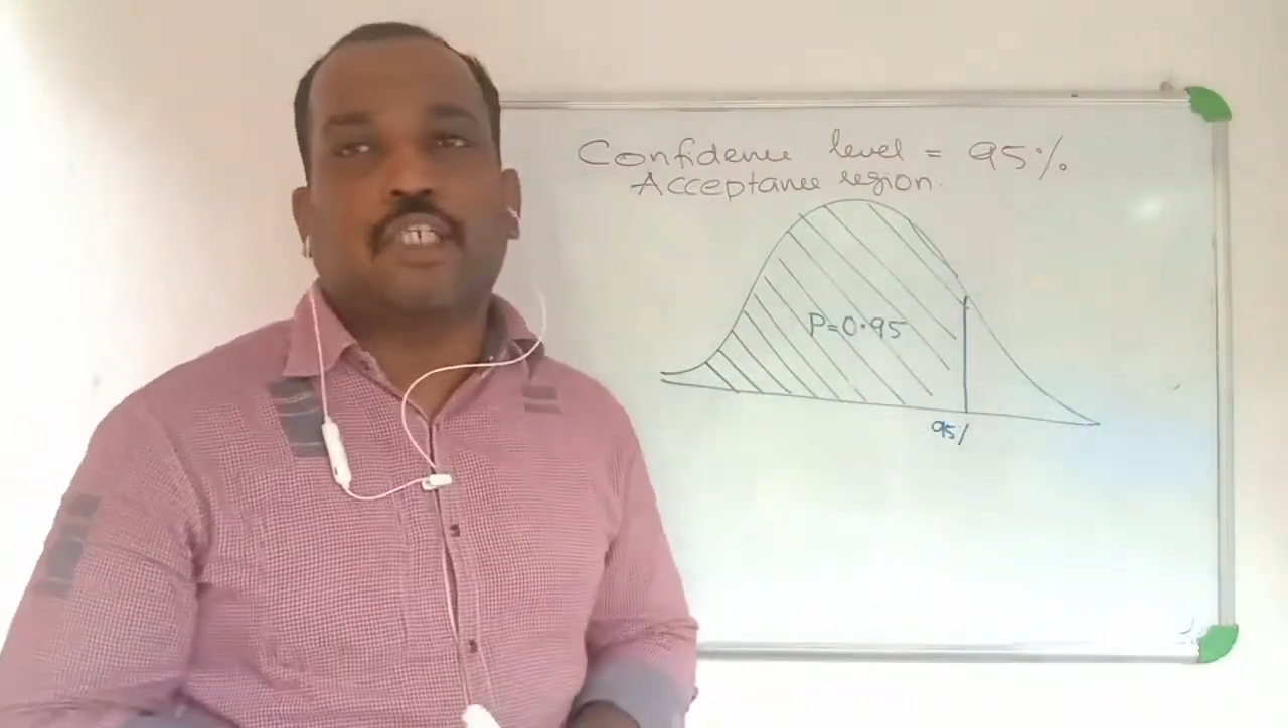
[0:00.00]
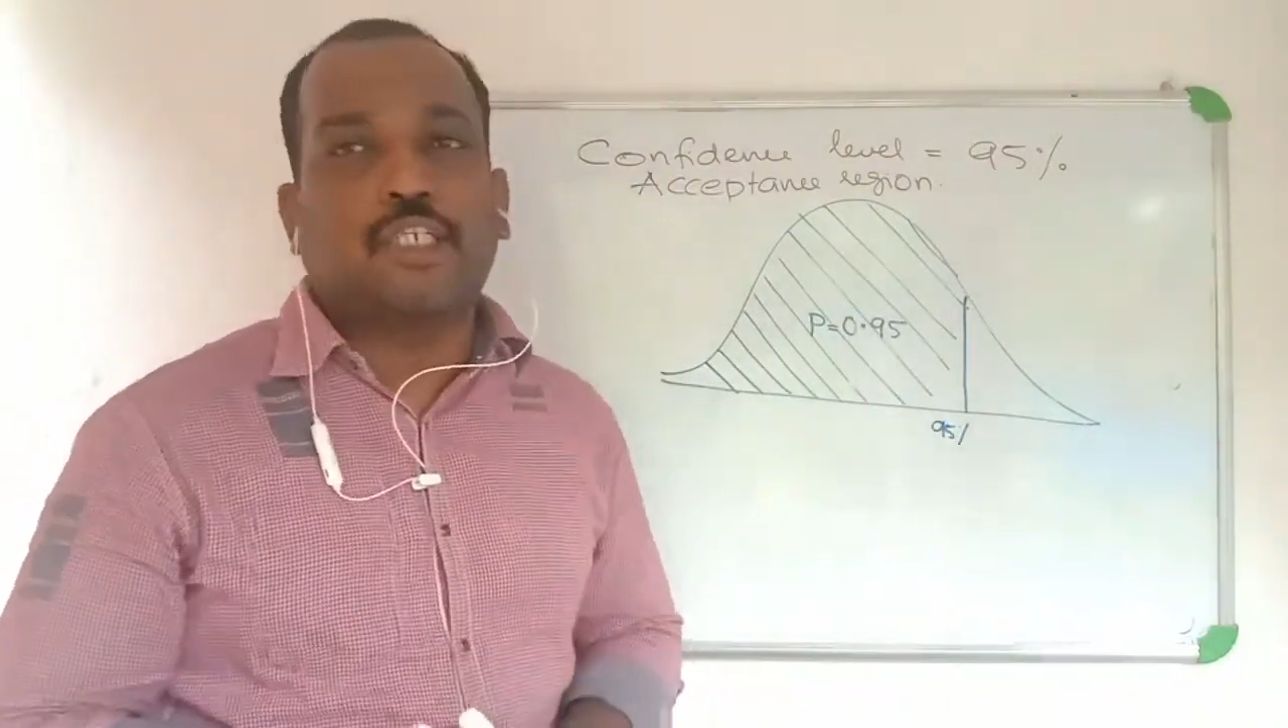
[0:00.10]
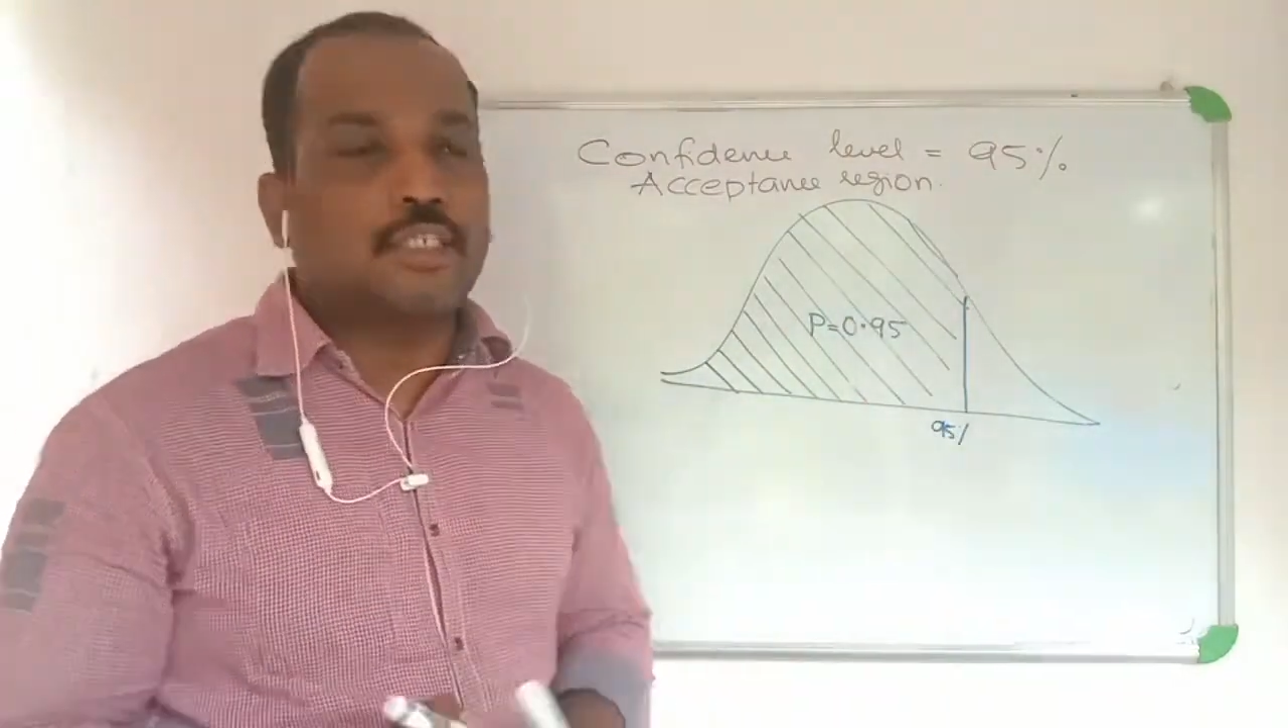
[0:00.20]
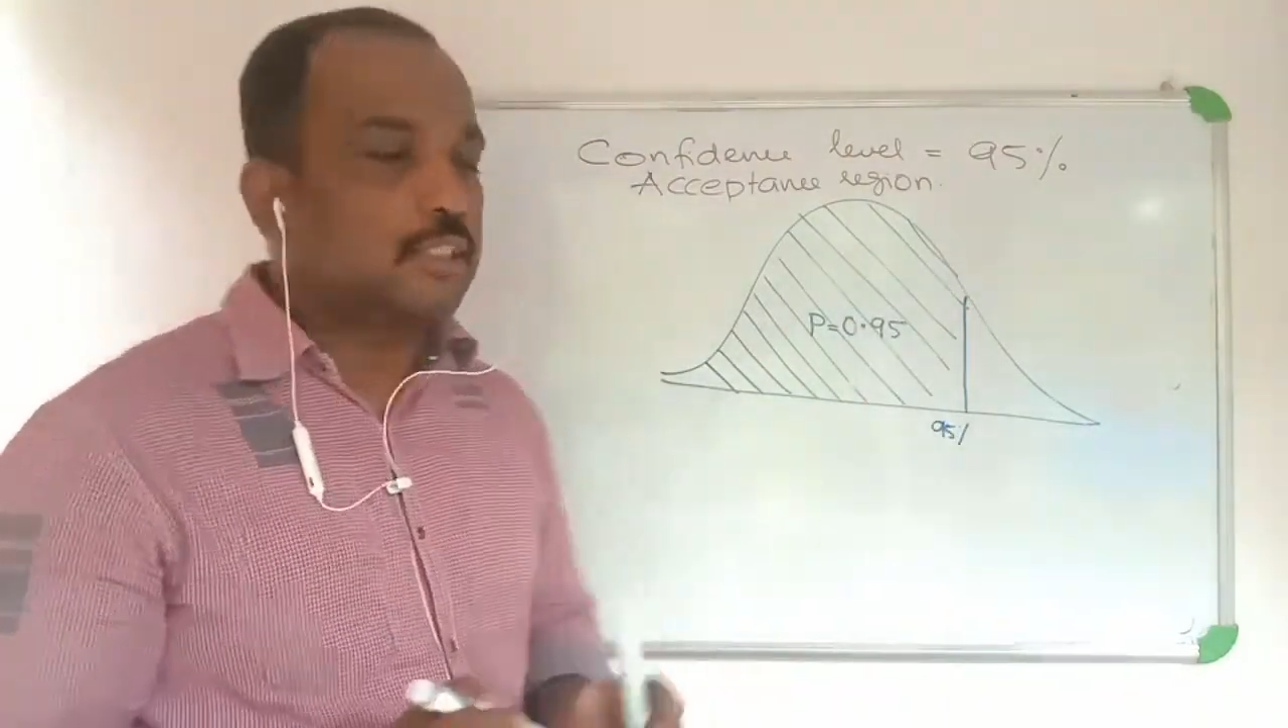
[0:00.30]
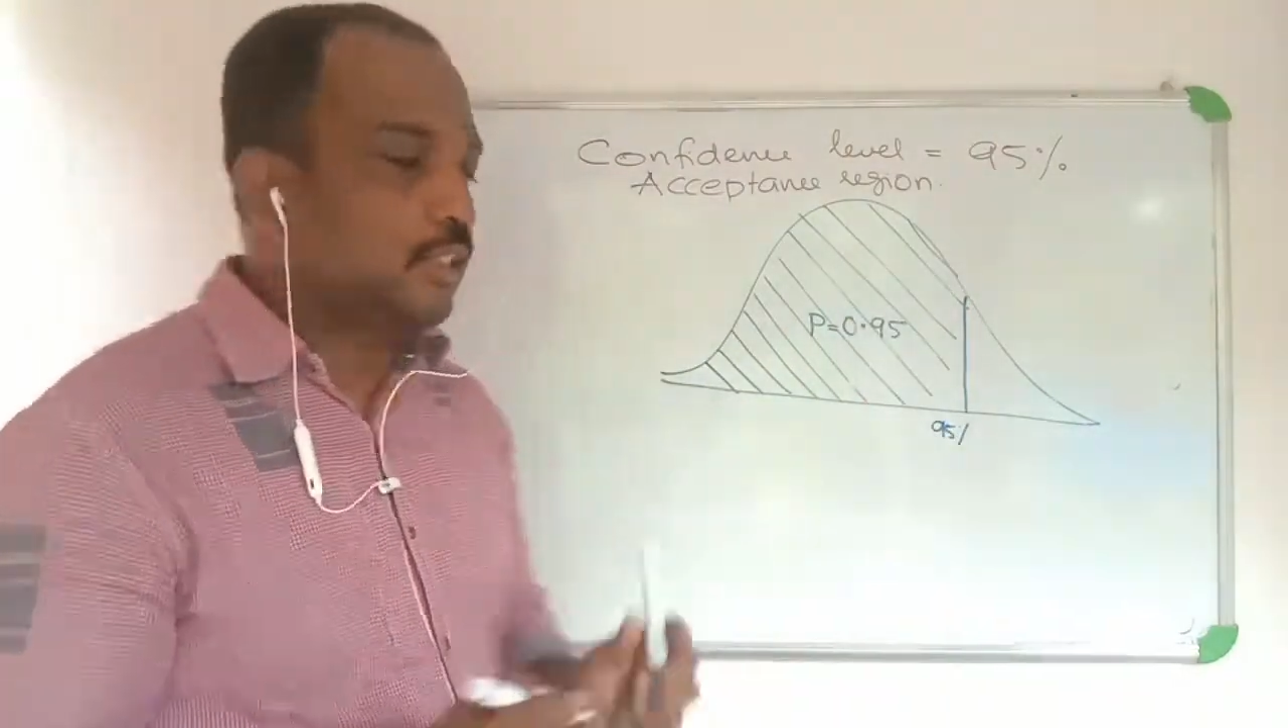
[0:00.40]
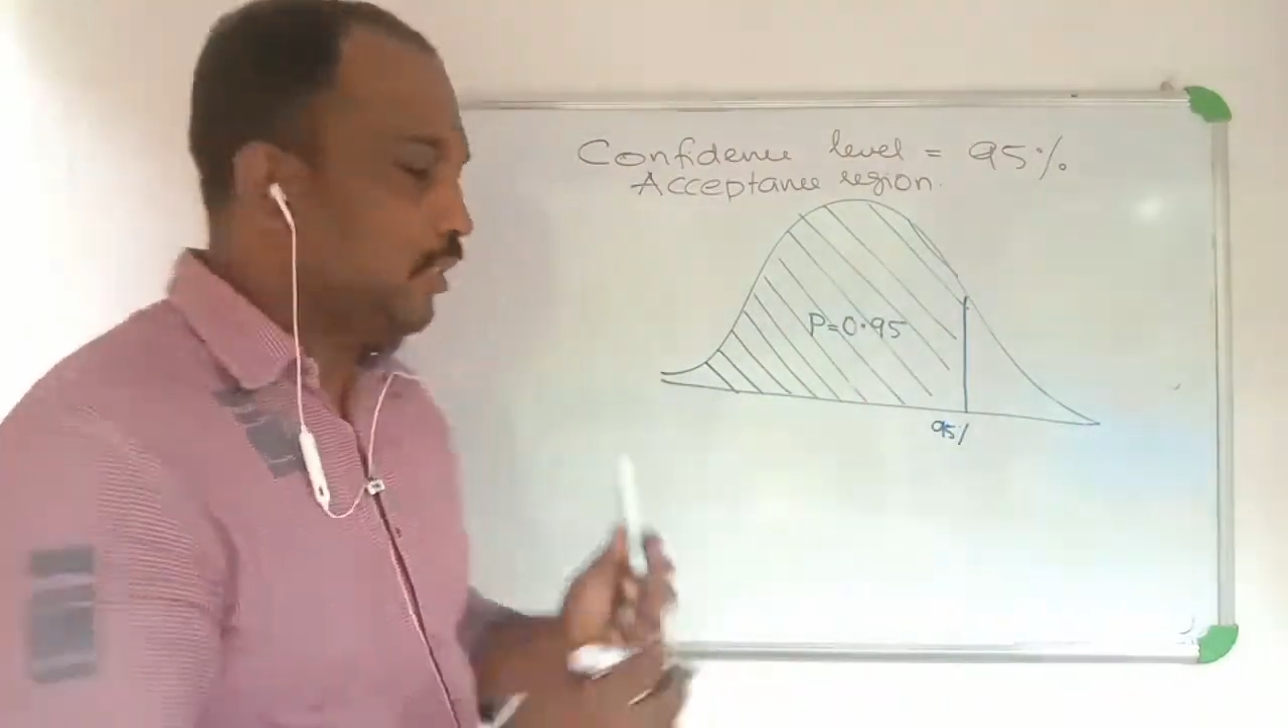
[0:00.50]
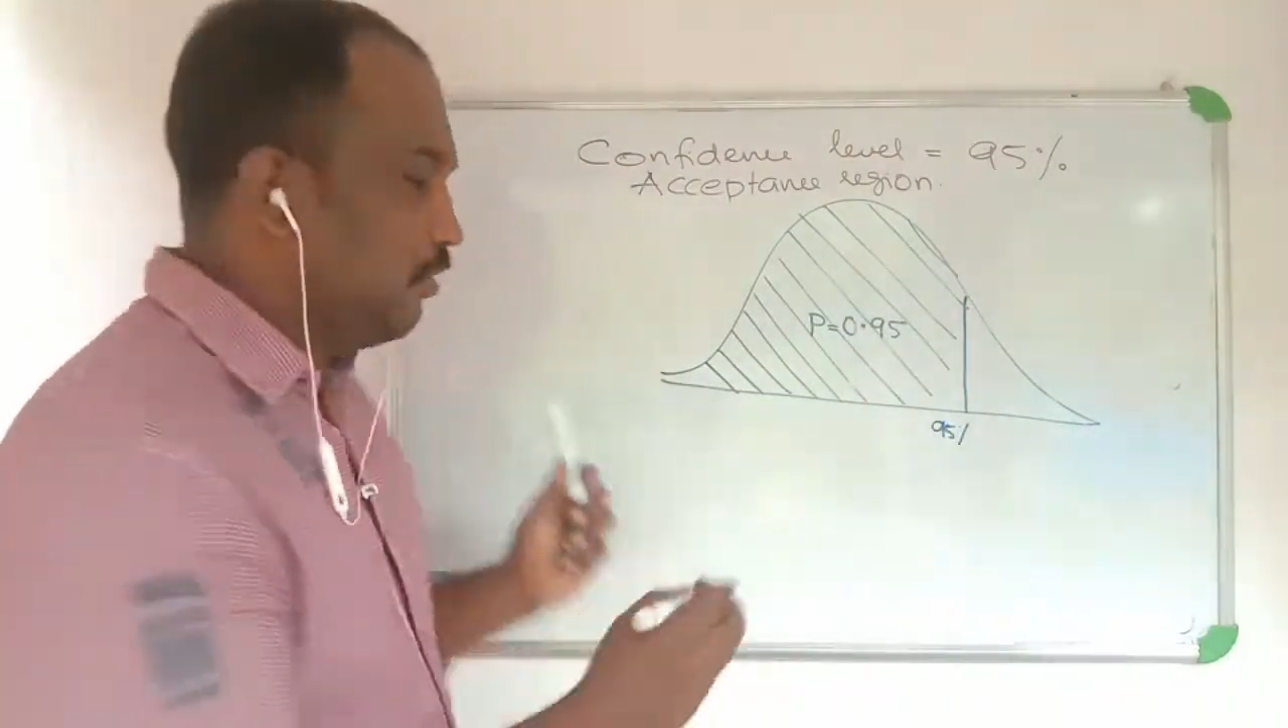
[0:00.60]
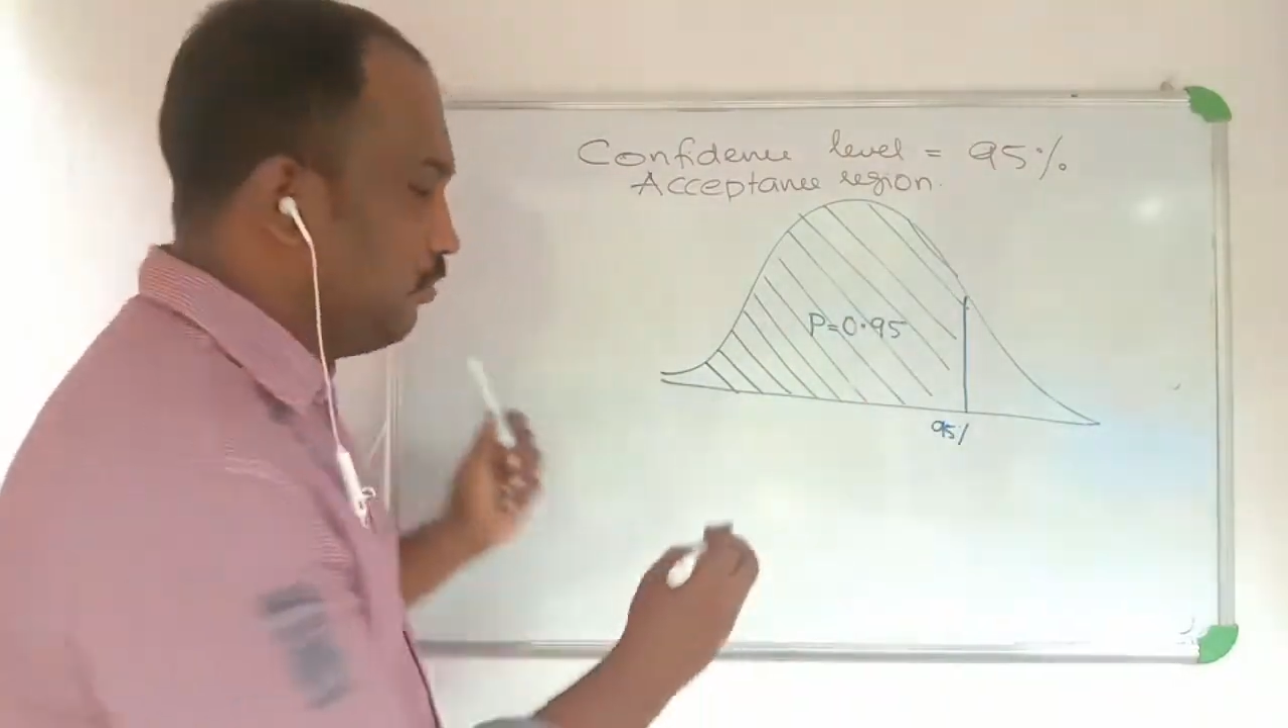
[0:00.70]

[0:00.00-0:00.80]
region?